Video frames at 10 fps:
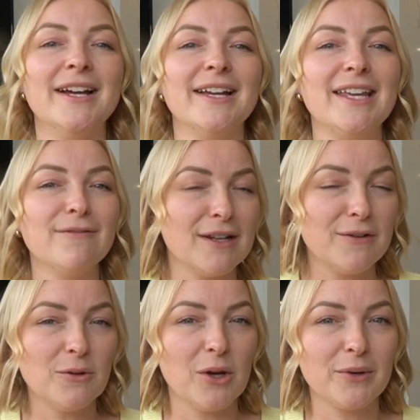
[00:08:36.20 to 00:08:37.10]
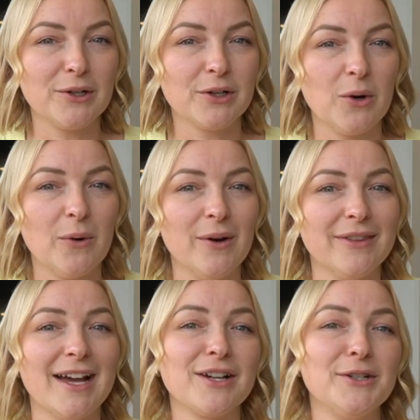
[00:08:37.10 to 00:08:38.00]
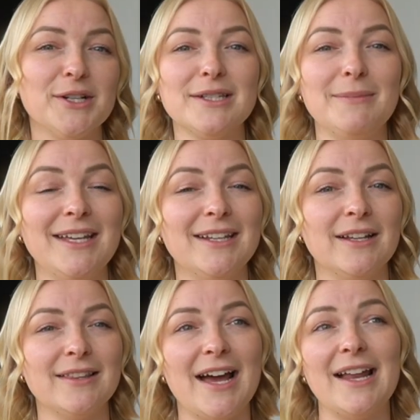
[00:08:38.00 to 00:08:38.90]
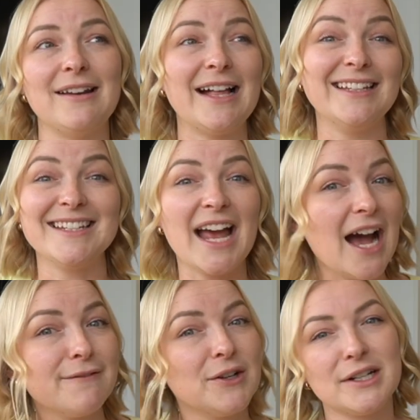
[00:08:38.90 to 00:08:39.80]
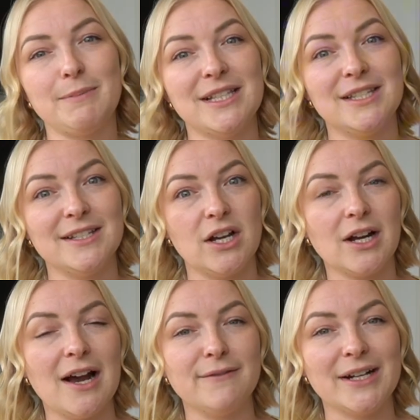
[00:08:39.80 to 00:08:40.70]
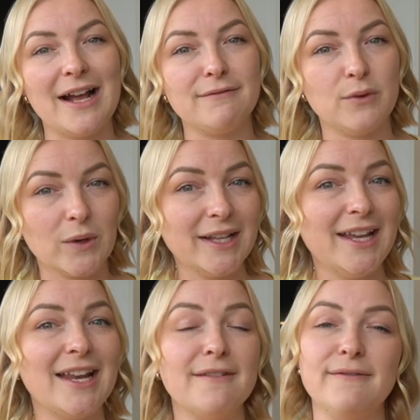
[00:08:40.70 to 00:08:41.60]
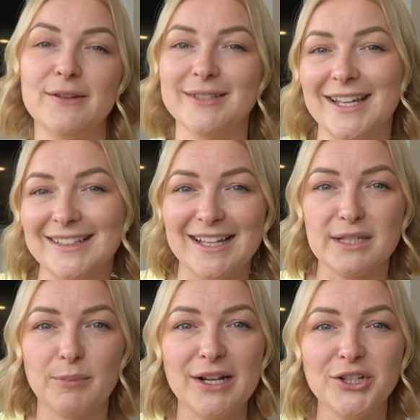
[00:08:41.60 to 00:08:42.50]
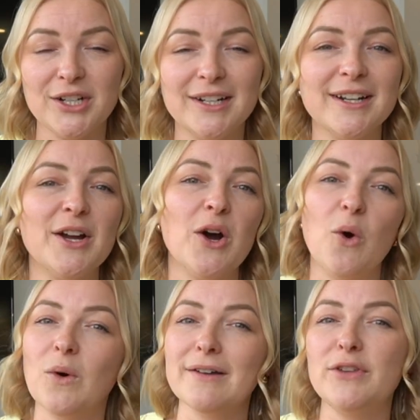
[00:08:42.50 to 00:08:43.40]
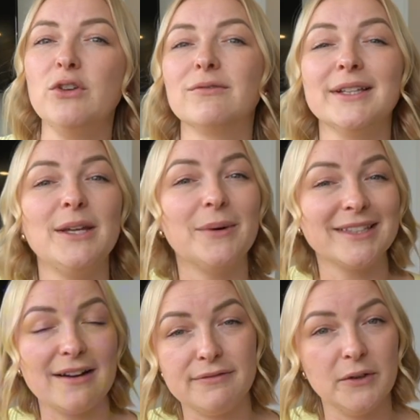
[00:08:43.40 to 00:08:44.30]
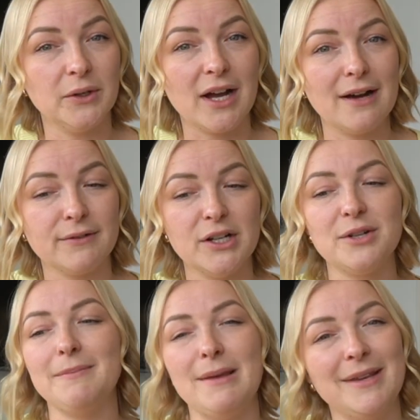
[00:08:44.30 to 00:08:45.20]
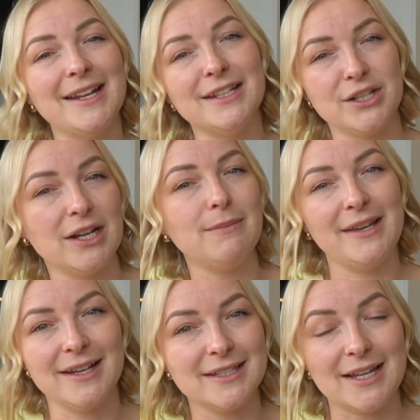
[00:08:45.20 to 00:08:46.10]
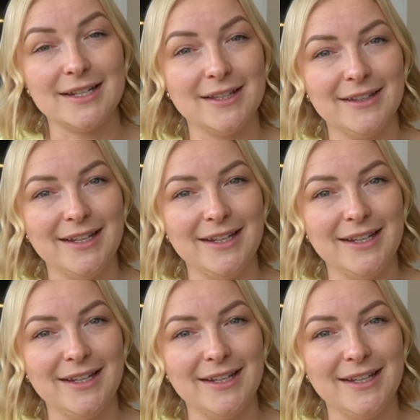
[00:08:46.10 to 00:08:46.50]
Even if you lower your goal, that could just mean that at least half your expenses are covered at 40 and it feels like less pressure. Or if you really want that full coverage, maybe it is going to be extending the